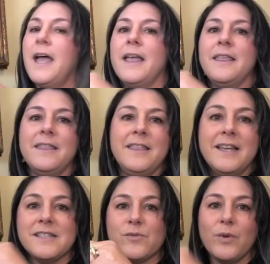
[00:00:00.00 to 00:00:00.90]

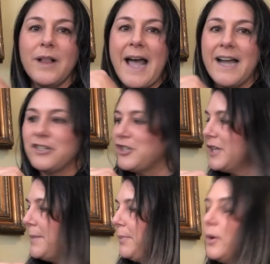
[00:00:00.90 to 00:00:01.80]
this will
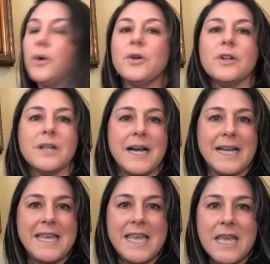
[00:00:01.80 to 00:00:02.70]
actually pull a
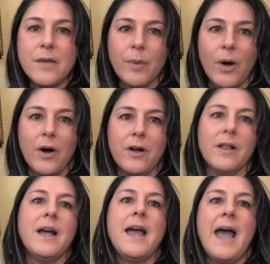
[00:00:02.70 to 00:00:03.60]
key
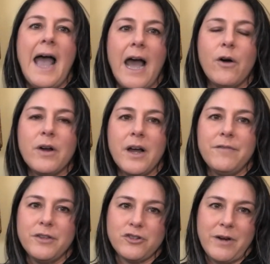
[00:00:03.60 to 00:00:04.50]
ball out of
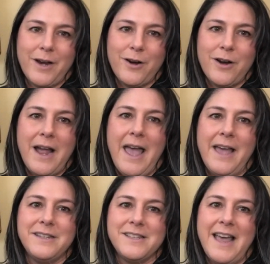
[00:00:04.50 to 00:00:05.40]
the trigger,
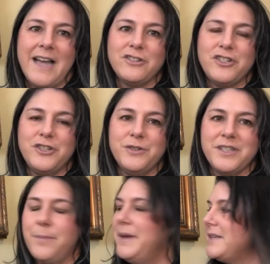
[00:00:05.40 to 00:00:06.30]
and that shoots
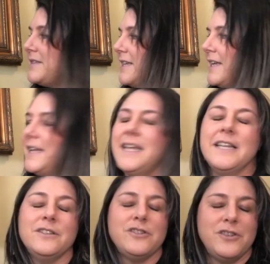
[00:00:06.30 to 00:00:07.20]
a piston
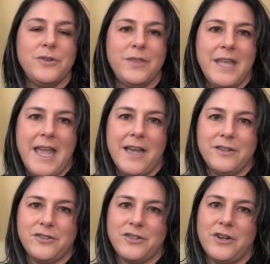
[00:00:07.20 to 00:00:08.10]
into the
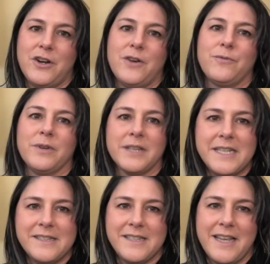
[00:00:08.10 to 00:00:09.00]
canister,
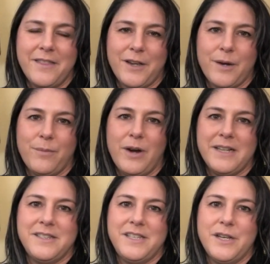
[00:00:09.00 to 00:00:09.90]
releasing the
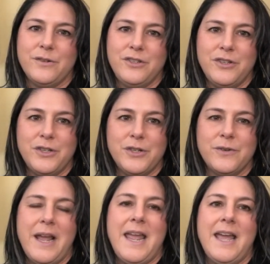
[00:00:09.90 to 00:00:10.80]
compressed
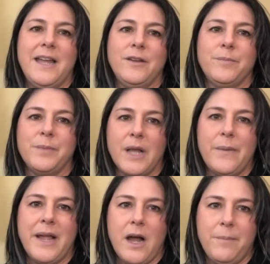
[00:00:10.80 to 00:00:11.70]
CO2 and
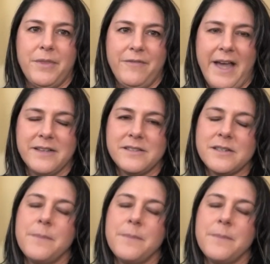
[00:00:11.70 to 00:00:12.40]
blowing up the vest.